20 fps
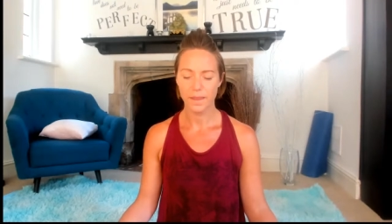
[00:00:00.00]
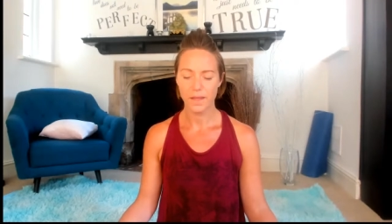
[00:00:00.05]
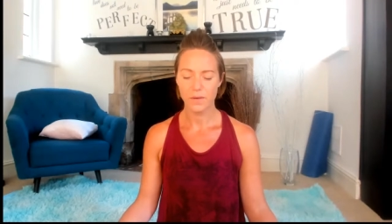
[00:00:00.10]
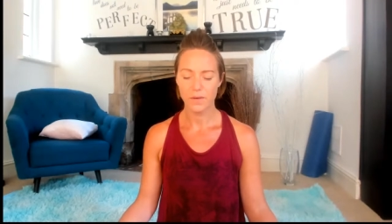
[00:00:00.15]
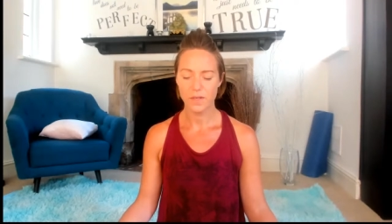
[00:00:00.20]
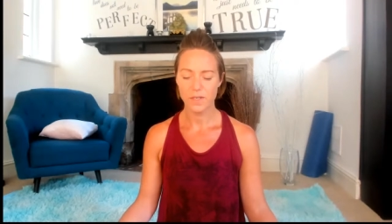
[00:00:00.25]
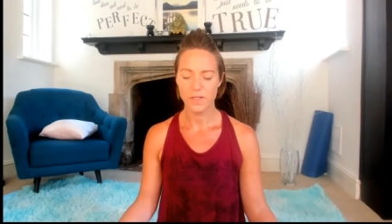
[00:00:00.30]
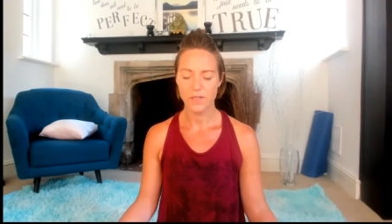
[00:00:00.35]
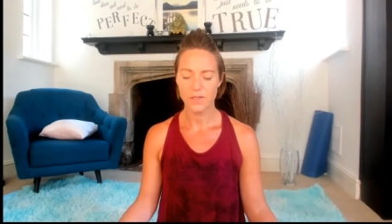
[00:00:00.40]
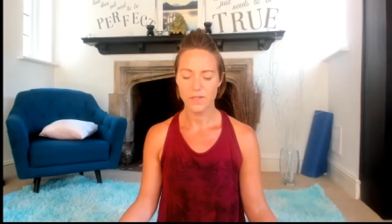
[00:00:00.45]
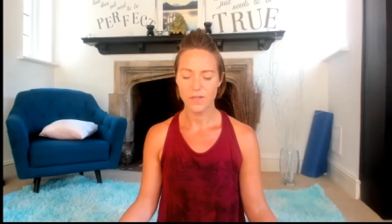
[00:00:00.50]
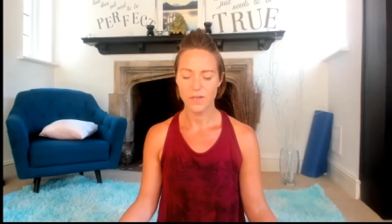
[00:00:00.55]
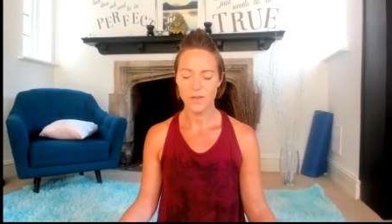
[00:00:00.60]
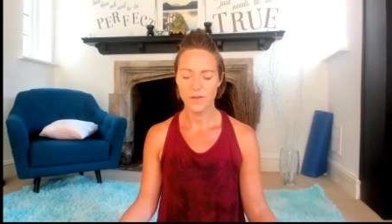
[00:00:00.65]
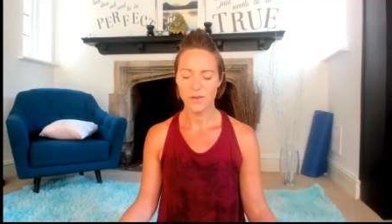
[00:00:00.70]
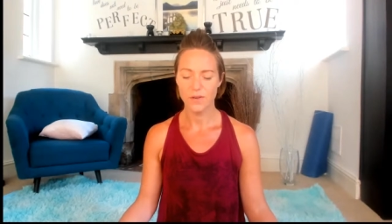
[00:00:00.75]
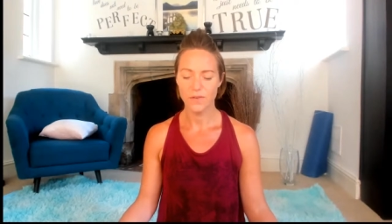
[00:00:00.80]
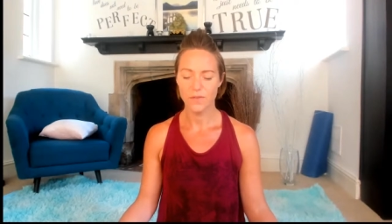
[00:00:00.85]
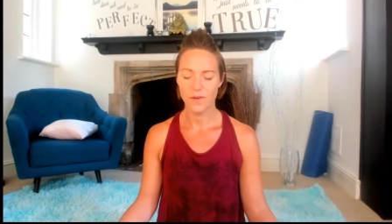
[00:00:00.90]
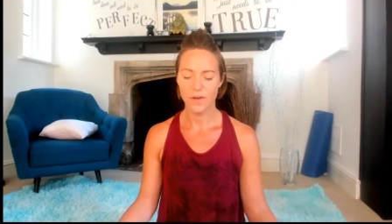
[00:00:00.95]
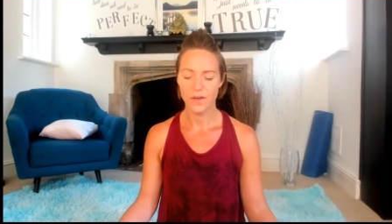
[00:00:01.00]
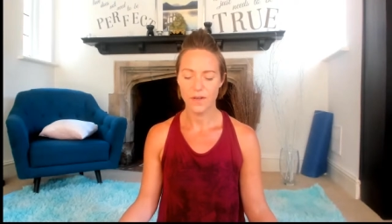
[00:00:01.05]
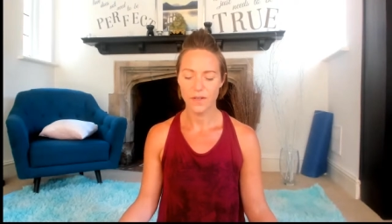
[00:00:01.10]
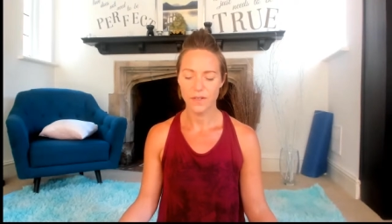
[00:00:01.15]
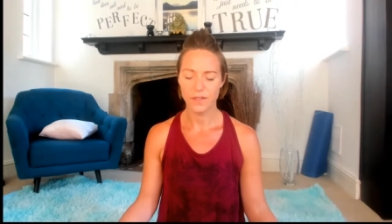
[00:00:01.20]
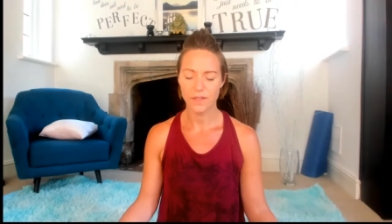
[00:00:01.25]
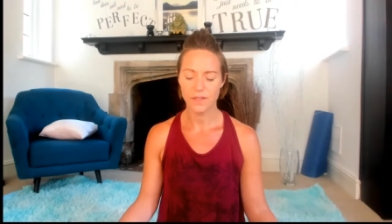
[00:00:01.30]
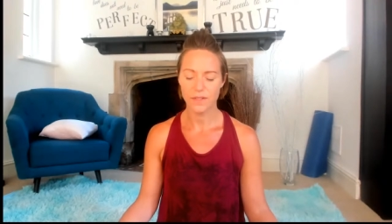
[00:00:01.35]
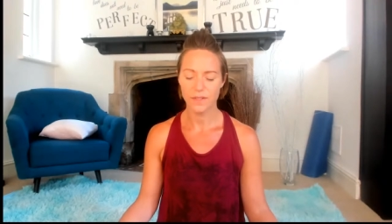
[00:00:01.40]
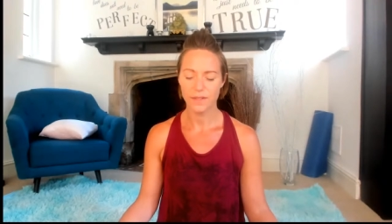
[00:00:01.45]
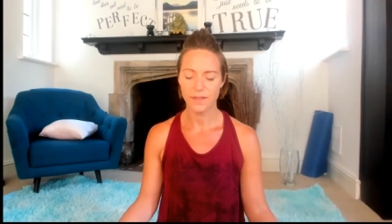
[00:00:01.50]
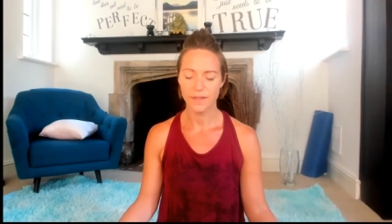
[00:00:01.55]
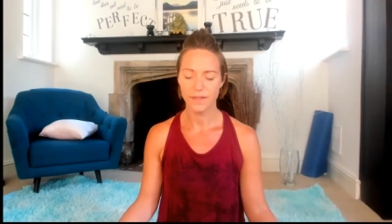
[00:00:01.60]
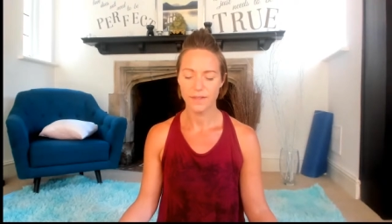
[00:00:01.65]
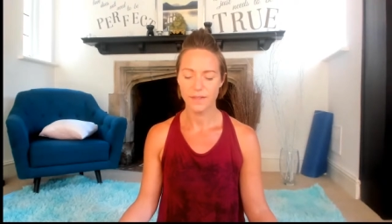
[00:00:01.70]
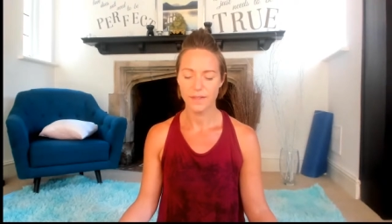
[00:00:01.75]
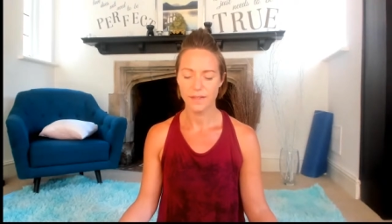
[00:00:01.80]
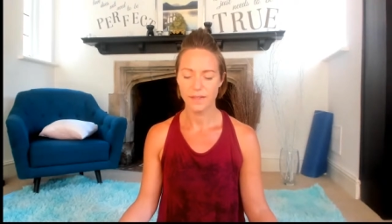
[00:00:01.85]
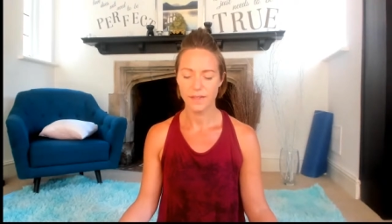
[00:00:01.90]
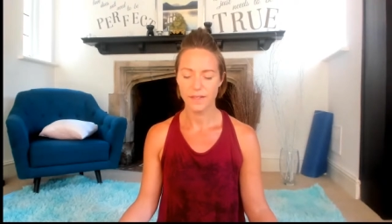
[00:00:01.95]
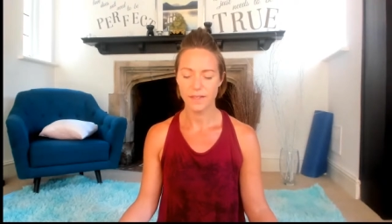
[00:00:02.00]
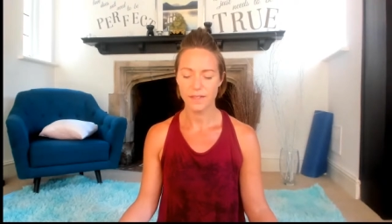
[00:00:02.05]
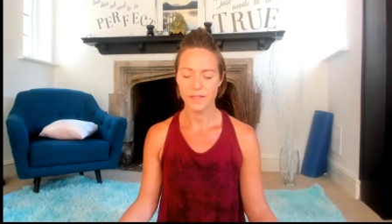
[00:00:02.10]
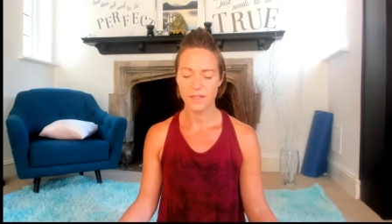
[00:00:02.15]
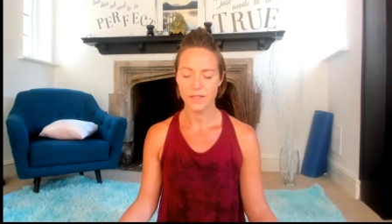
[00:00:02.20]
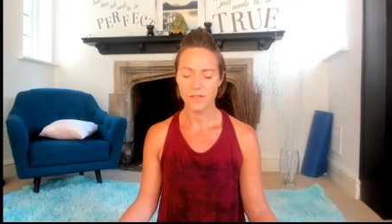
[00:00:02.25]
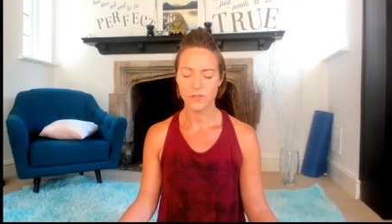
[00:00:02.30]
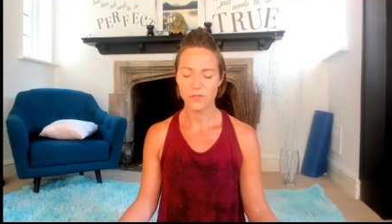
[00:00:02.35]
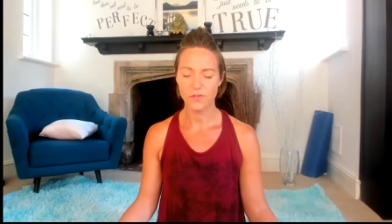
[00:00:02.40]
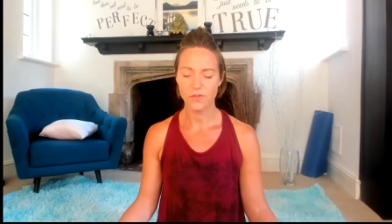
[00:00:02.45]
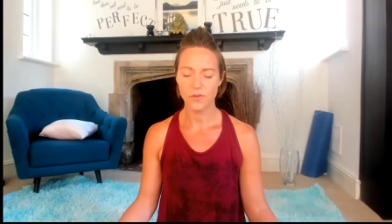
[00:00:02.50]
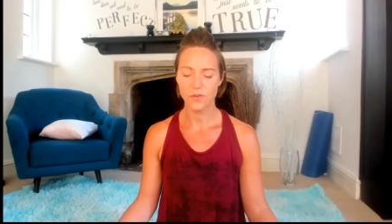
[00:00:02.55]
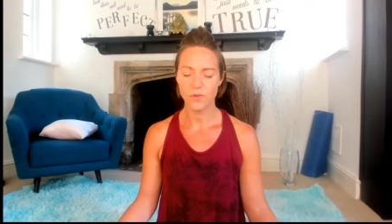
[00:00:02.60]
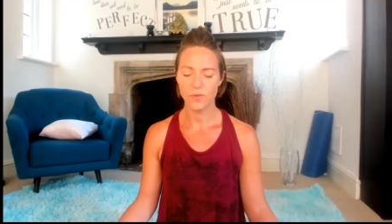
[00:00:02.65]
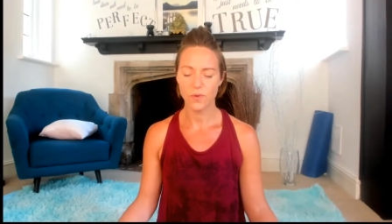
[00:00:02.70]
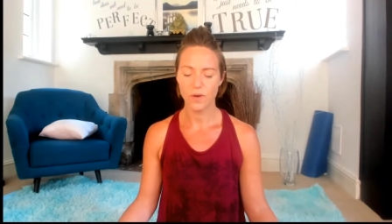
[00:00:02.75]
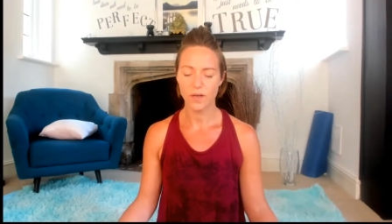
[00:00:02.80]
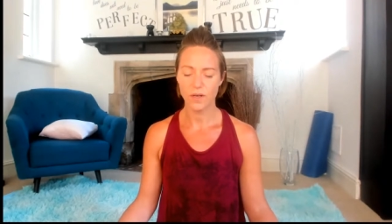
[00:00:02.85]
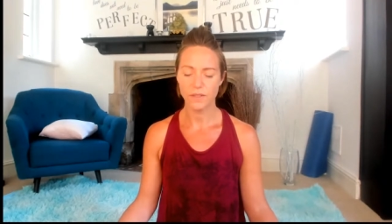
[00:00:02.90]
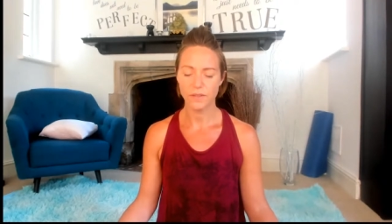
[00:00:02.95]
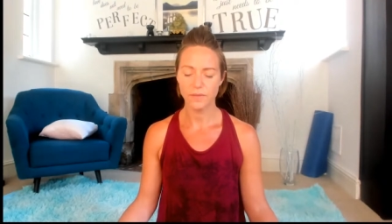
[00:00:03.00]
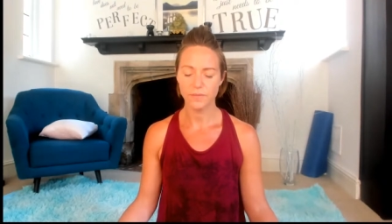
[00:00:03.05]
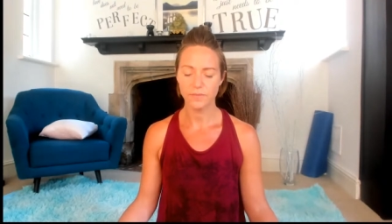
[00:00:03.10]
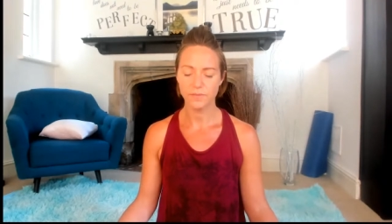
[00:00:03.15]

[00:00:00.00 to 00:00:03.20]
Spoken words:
which is the universe. That's the true one.